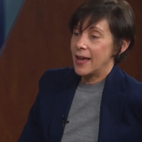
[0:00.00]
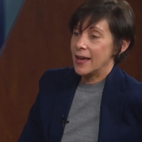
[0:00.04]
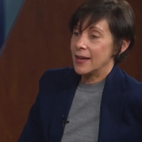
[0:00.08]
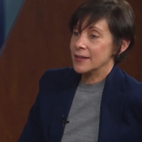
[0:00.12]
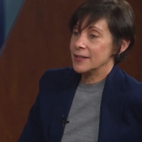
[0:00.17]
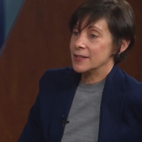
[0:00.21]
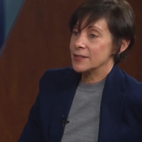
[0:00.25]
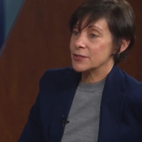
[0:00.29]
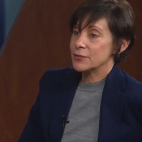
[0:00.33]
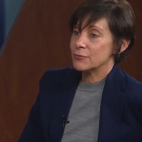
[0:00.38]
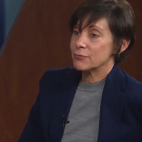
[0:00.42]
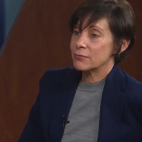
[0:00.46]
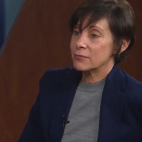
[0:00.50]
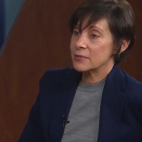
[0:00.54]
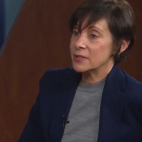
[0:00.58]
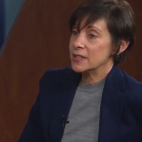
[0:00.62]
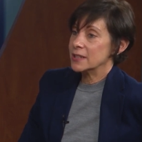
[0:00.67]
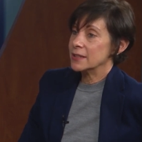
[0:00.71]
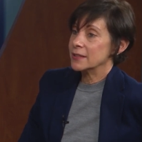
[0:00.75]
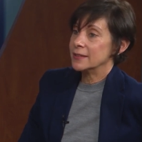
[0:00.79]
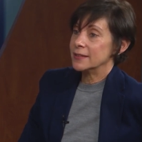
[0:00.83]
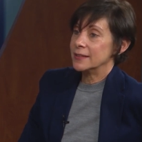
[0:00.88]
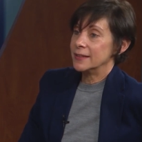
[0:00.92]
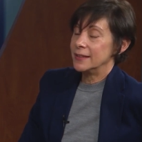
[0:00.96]
and is
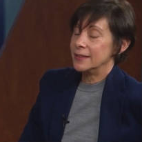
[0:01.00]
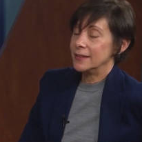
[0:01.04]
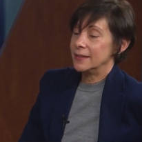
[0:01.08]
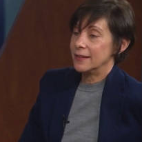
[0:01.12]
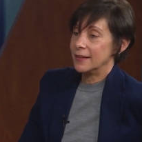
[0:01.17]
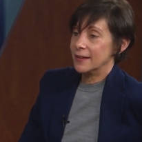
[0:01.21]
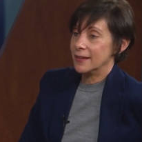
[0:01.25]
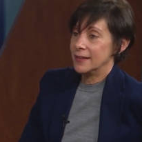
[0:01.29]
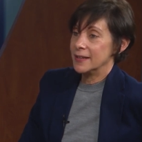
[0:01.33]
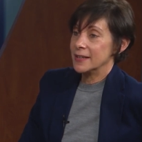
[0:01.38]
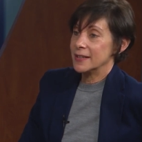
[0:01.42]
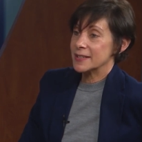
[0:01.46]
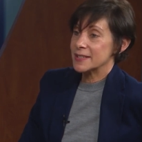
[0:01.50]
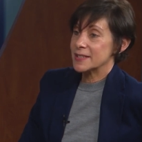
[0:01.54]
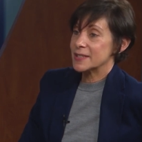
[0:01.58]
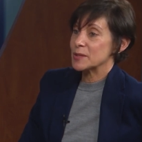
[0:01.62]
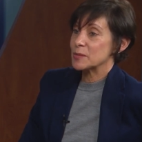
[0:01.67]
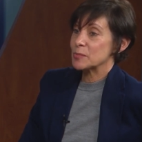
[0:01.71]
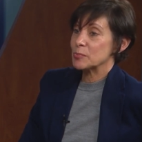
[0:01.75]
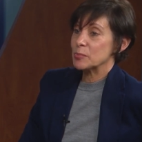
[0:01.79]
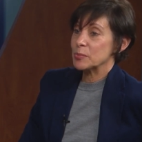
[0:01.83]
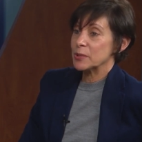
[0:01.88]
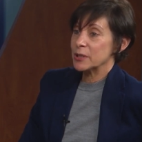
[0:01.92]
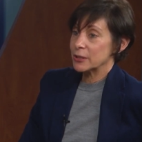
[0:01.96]
really an
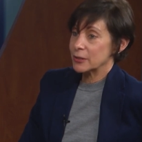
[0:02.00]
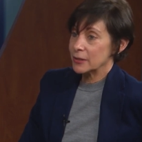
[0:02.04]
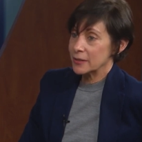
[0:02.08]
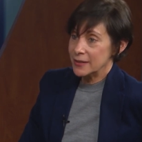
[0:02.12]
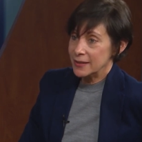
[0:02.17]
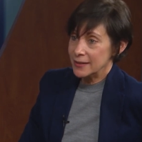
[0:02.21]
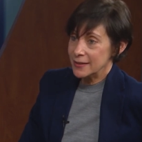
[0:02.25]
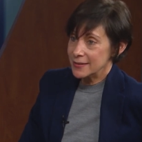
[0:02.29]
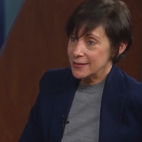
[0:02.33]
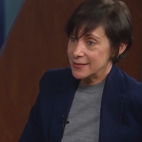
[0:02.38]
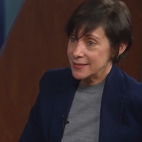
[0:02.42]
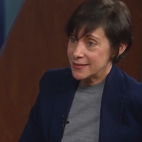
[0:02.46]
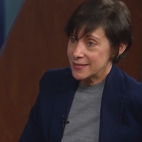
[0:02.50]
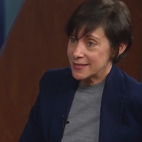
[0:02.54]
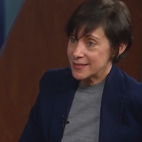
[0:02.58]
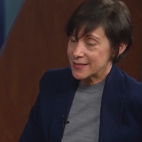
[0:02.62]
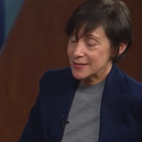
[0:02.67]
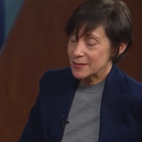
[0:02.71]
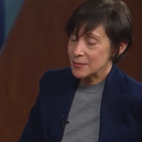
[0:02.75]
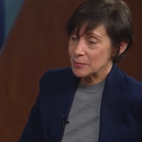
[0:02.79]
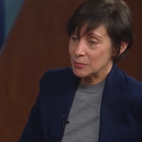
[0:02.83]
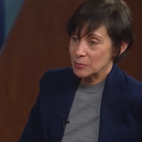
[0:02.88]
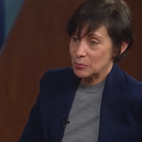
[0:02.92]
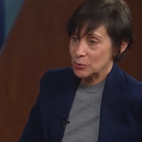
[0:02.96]

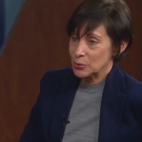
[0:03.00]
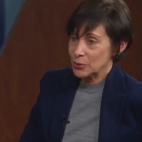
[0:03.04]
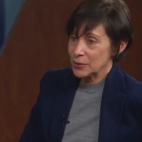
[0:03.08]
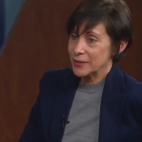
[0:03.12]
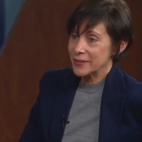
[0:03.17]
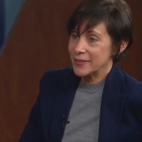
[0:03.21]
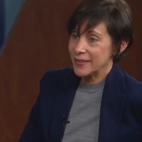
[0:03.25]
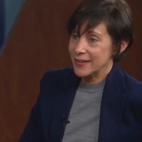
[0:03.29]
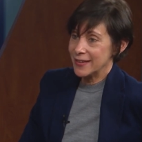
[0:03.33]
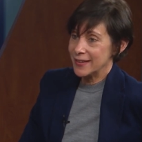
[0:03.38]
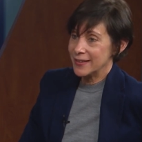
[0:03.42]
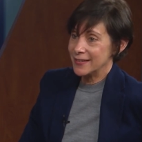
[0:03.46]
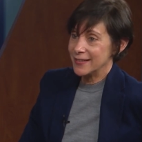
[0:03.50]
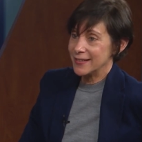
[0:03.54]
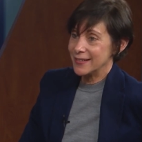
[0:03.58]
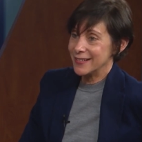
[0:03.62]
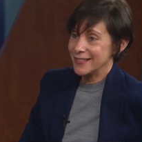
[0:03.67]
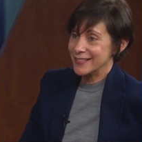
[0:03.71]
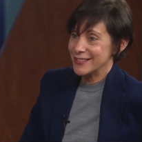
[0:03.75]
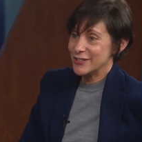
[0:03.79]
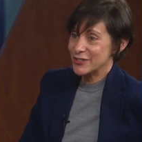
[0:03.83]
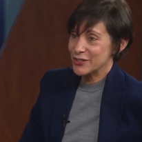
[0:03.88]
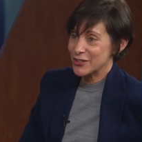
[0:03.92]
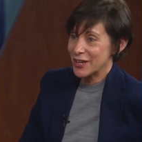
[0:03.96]
experience more
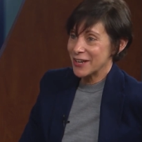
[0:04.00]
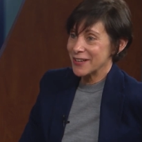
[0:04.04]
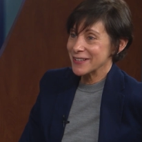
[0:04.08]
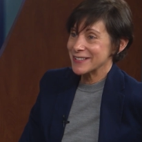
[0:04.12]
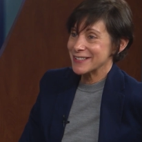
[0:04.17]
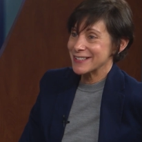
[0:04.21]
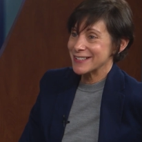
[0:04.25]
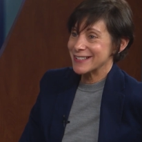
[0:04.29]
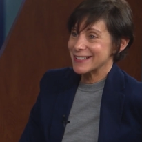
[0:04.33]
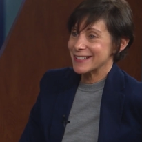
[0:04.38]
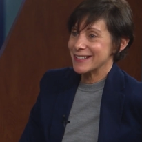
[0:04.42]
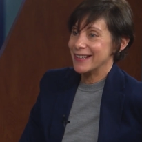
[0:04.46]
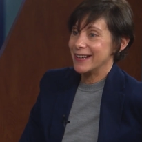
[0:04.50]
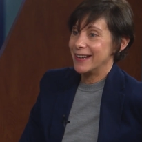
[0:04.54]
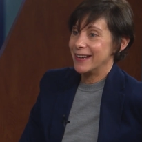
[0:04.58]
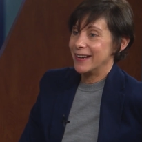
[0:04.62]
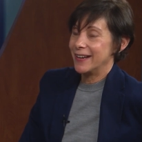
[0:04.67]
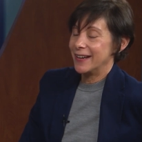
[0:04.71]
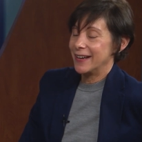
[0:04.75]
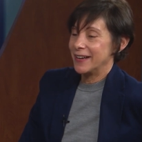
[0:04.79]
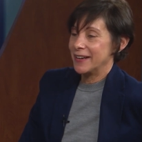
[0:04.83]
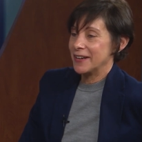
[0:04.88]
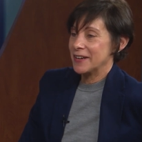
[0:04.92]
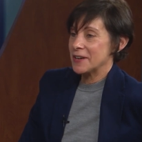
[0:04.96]
than just
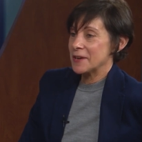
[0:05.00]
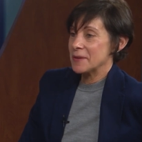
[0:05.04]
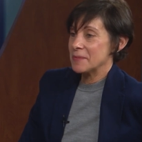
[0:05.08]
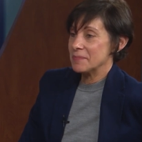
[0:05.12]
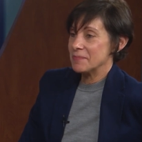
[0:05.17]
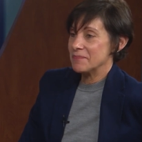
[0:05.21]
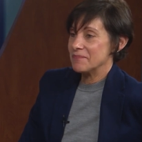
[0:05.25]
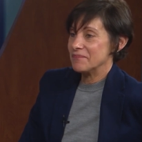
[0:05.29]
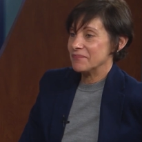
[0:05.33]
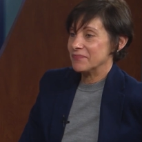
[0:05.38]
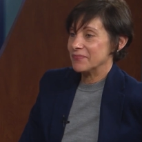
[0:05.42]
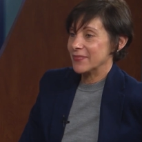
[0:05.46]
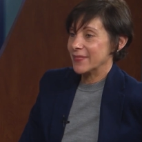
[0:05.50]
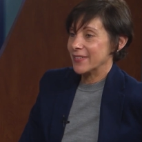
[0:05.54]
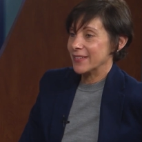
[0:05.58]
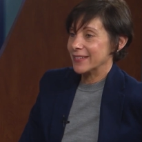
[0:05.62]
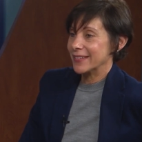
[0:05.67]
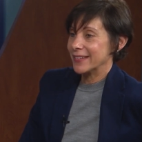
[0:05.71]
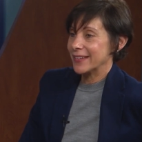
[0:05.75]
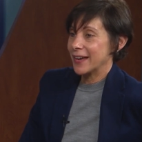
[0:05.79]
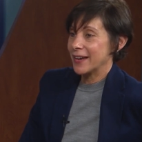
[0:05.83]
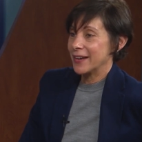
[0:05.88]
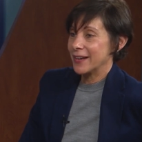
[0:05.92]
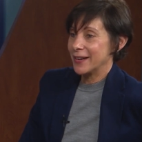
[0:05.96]
um, a
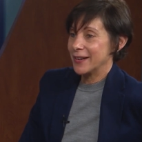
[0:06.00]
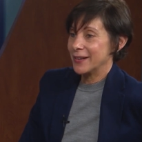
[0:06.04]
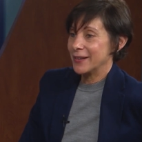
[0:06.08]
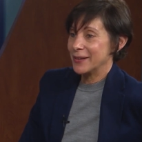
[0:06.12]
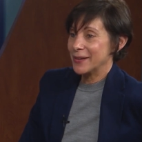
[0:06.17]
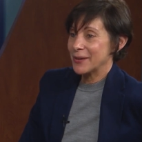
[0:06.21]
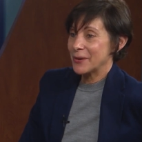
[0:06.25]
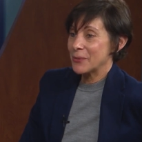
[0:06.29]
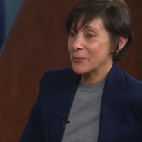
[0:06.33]
warehouse.